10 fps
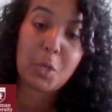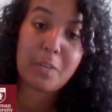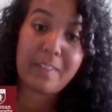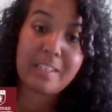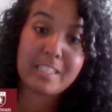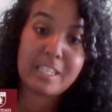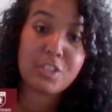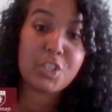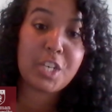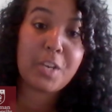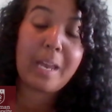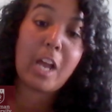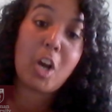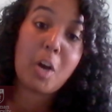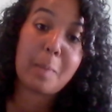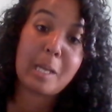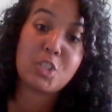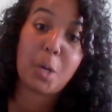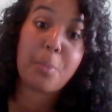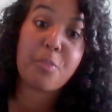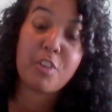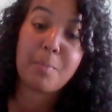Offenders Institute, and I got that job through my